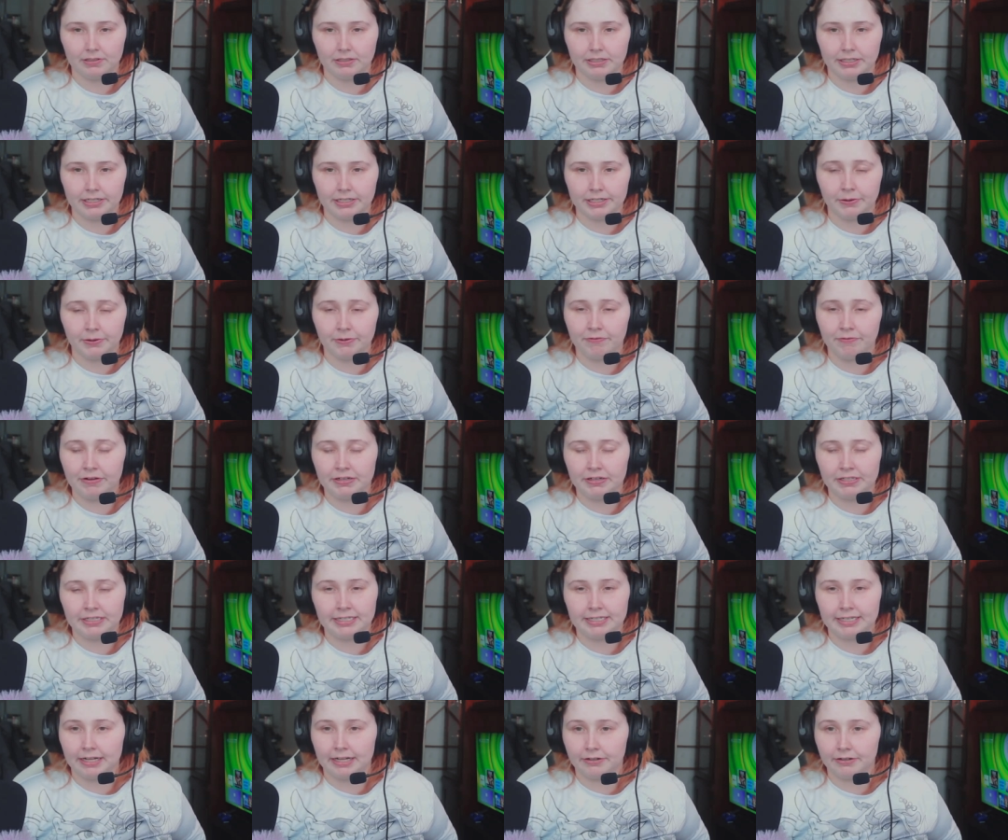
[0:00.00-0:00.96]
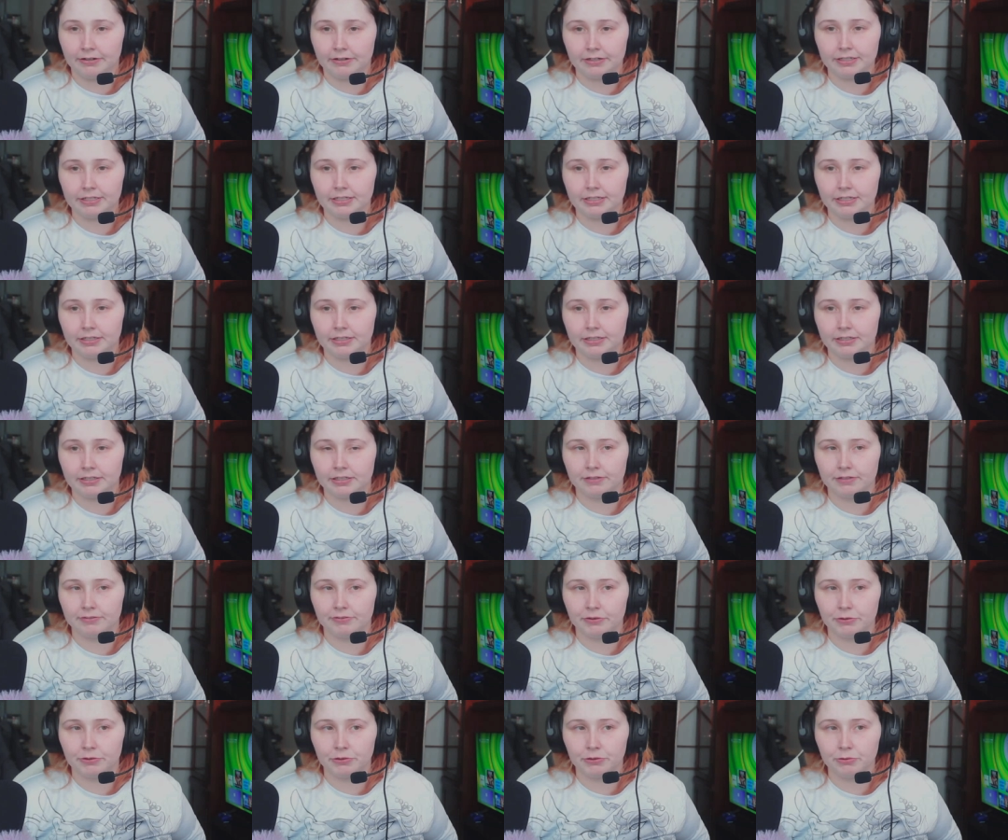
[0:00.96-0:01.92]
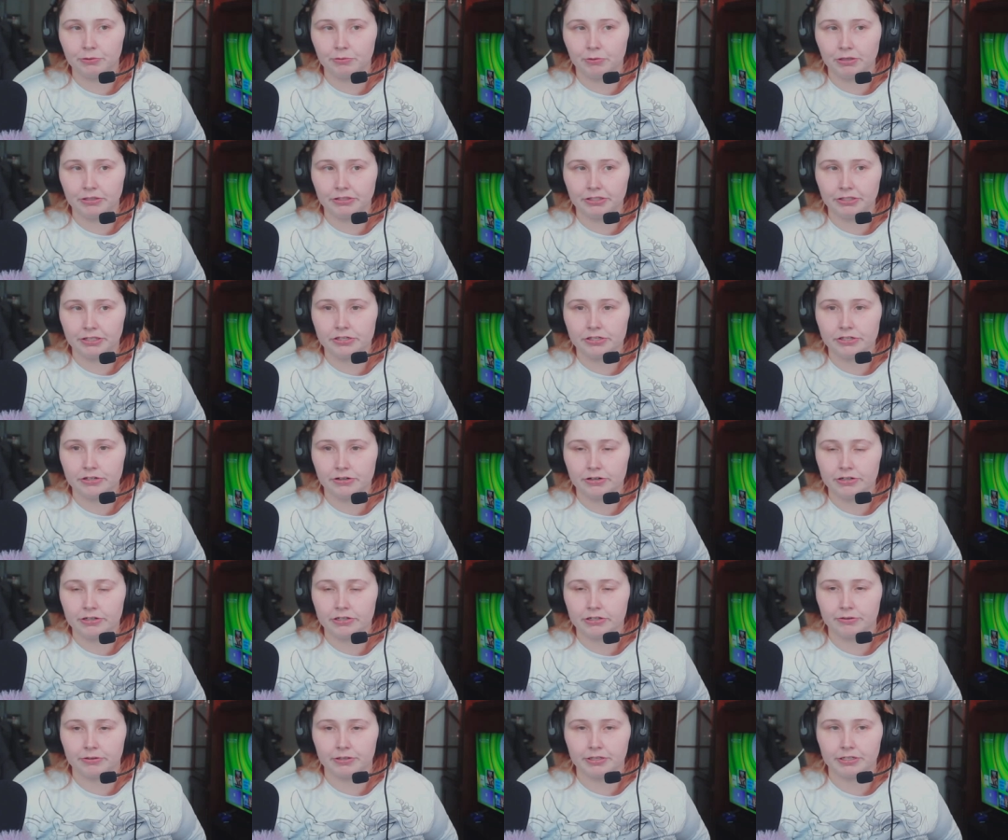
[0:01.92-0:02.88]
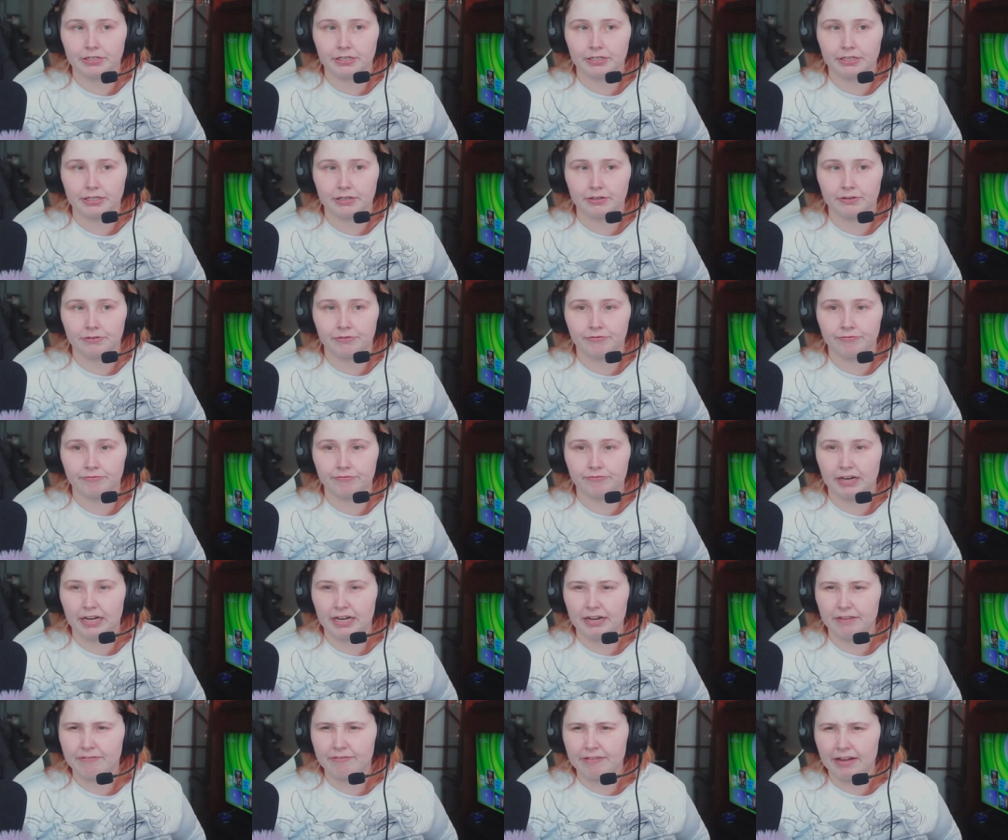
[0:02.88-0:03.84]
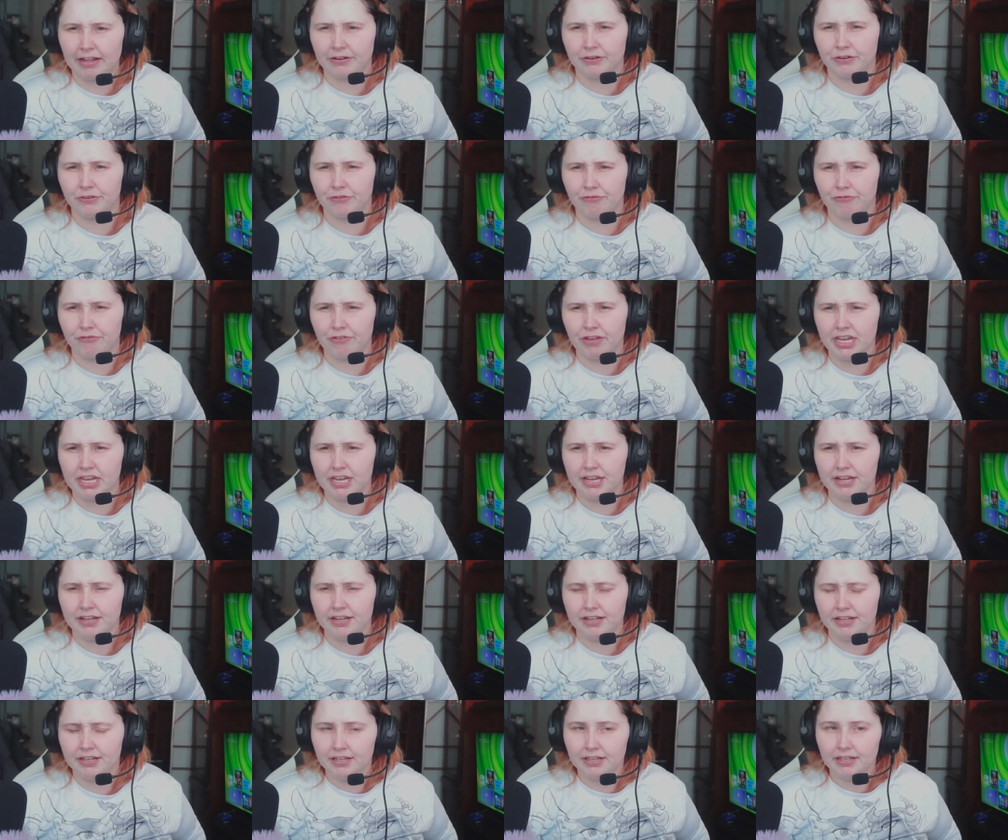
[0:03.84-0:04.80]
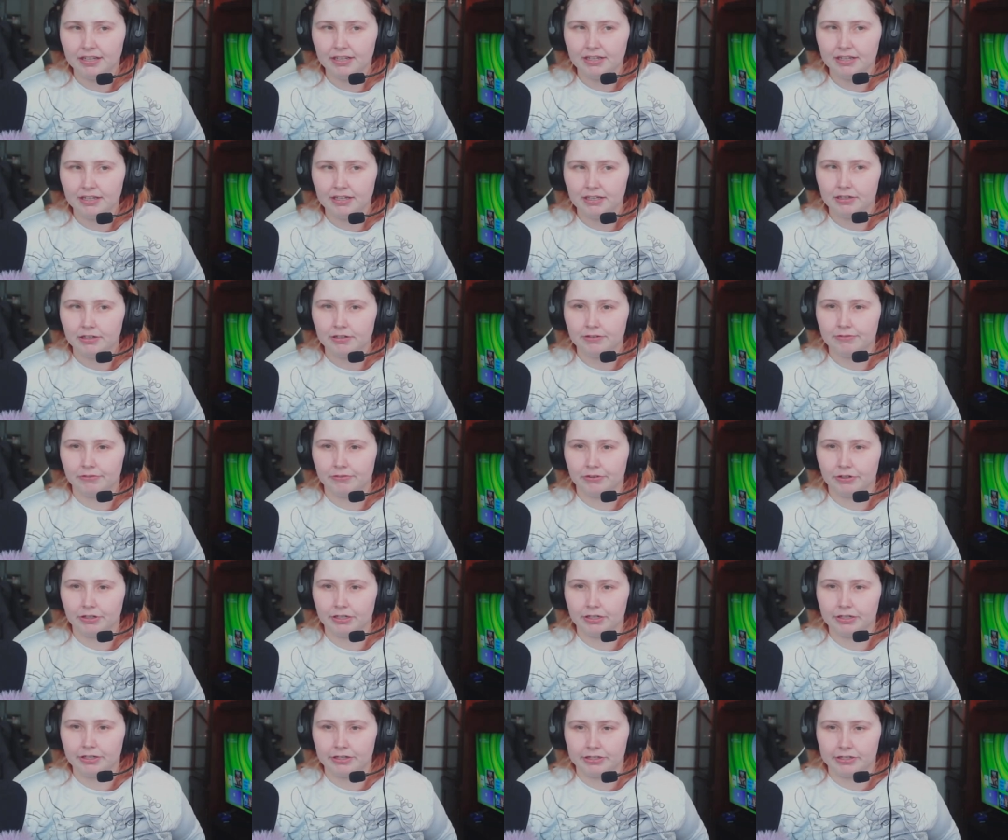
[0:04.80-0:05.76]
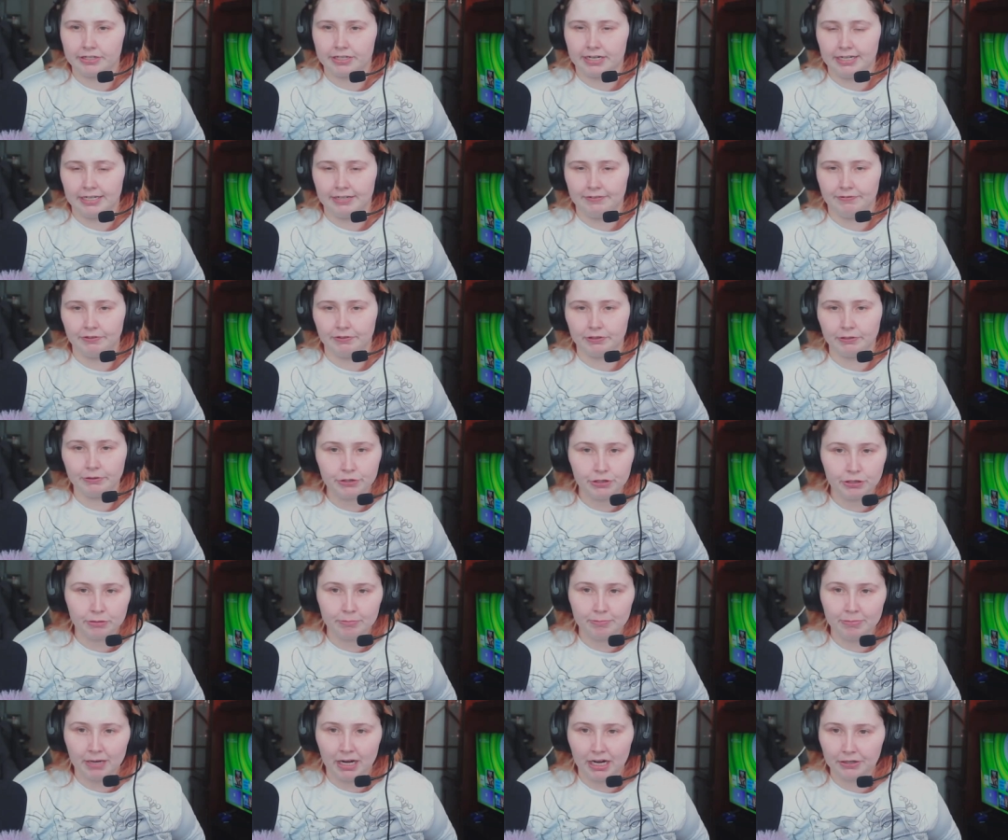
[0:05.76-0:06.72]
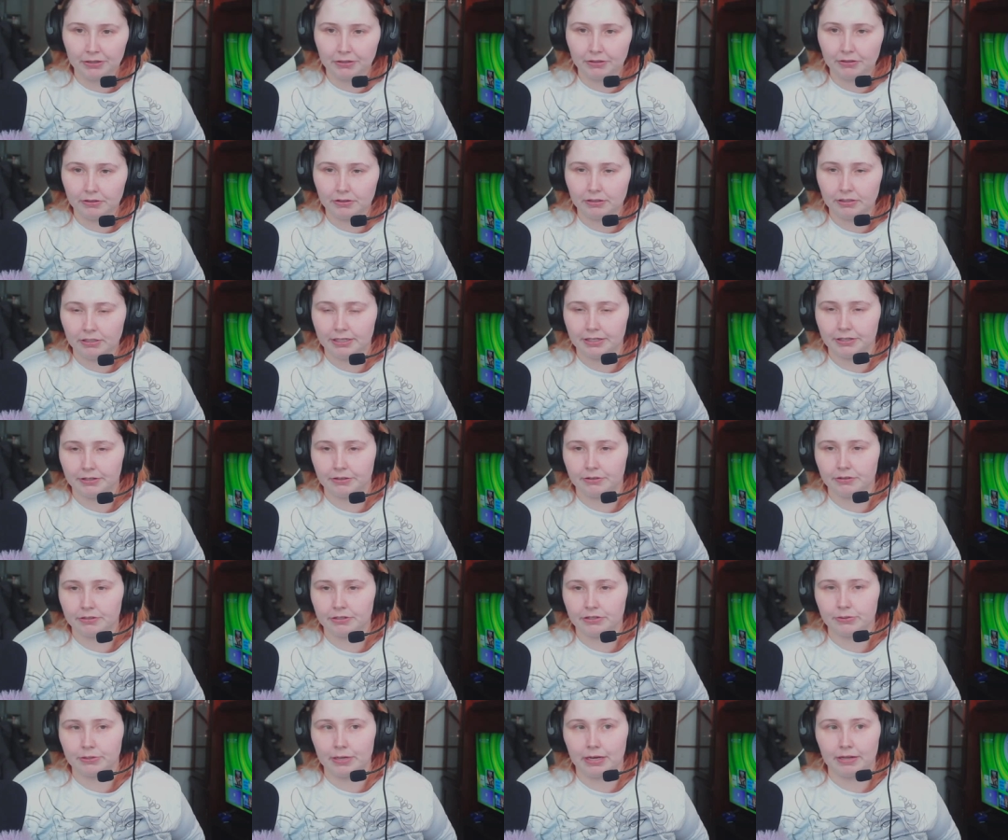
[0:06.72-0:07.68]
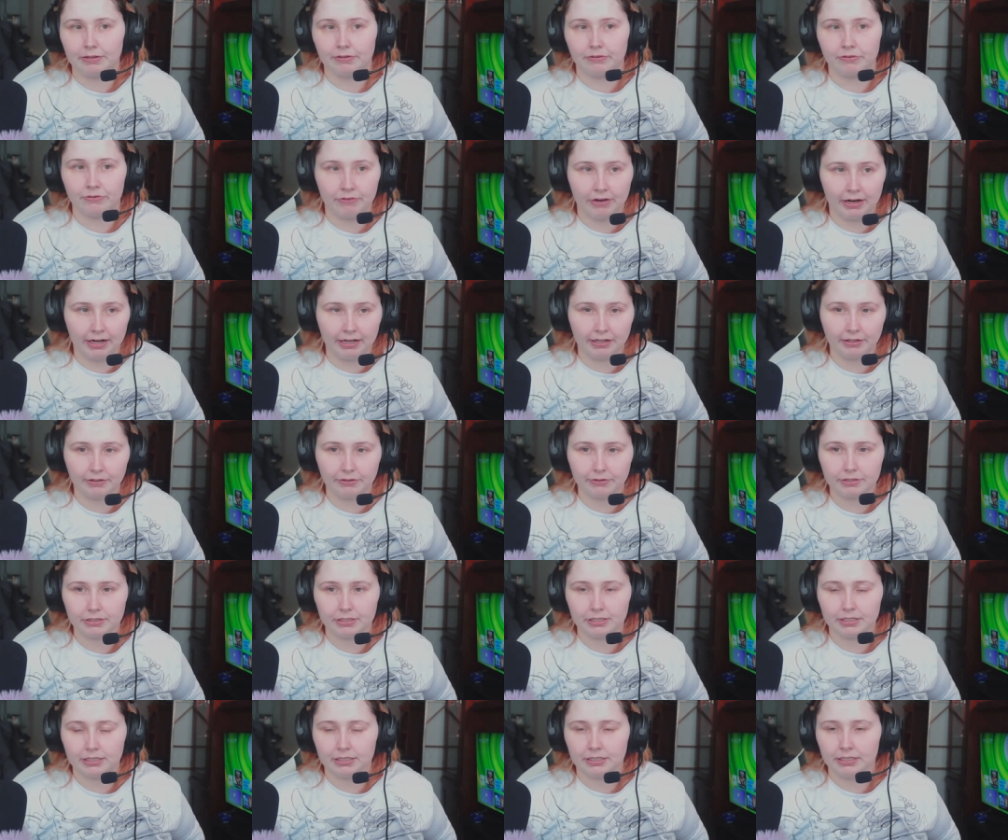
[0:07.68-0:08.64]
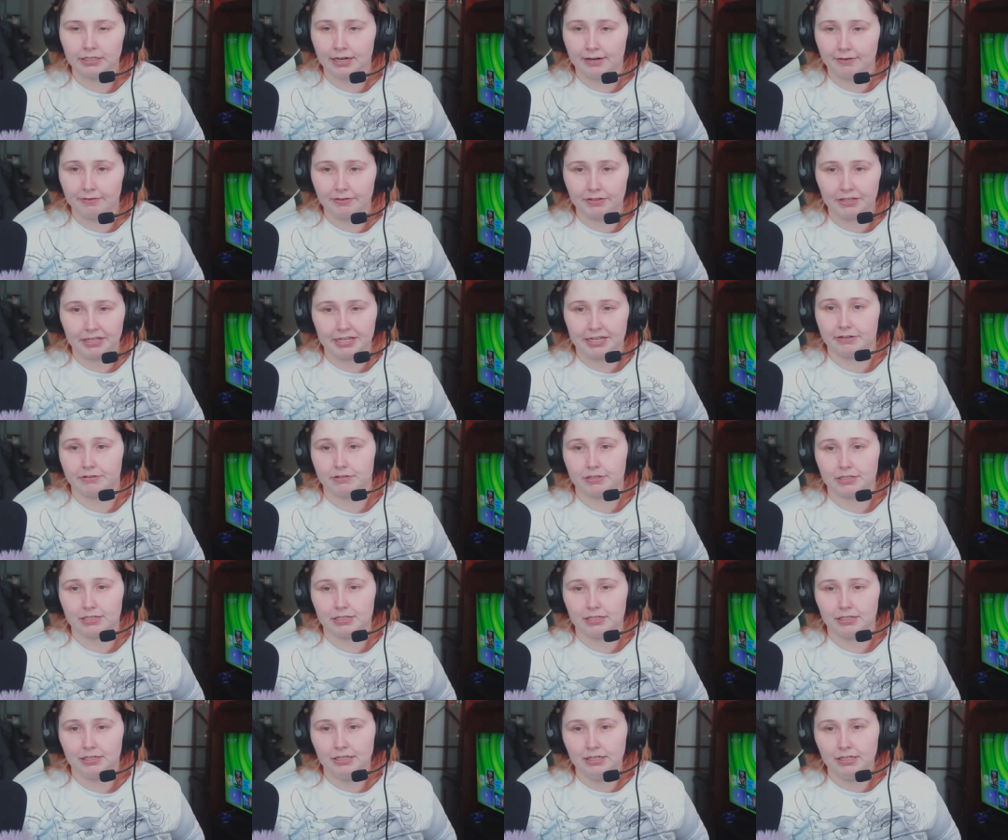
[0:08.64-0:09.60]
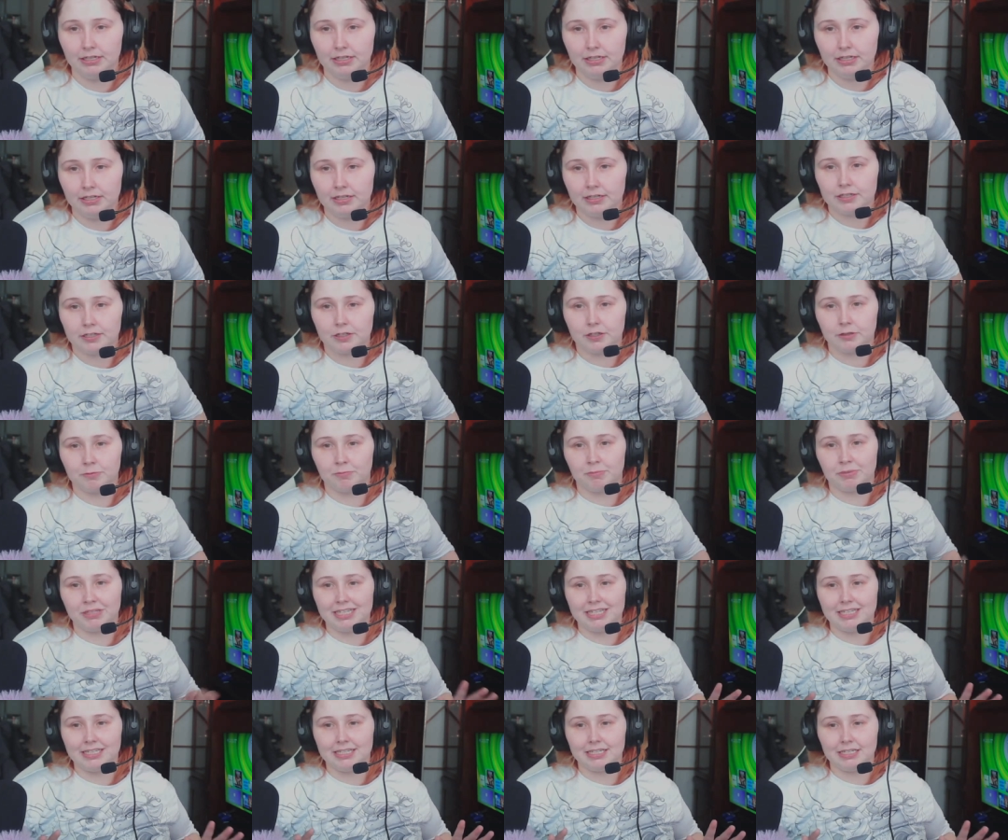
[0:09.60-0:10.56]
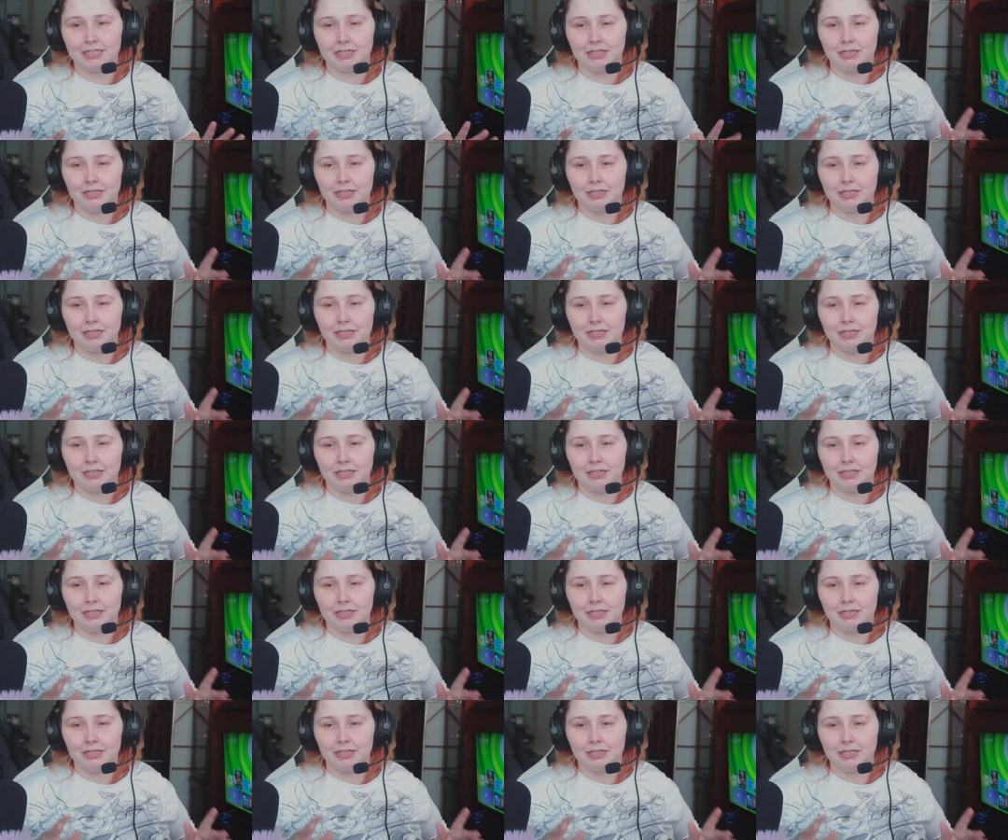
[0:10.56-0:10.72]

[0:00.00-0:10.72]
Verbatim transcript: it's only $15 uh, if you do want the insurance it's like a $5 fee for just in case if you lose your model and also you have the files and everything else so please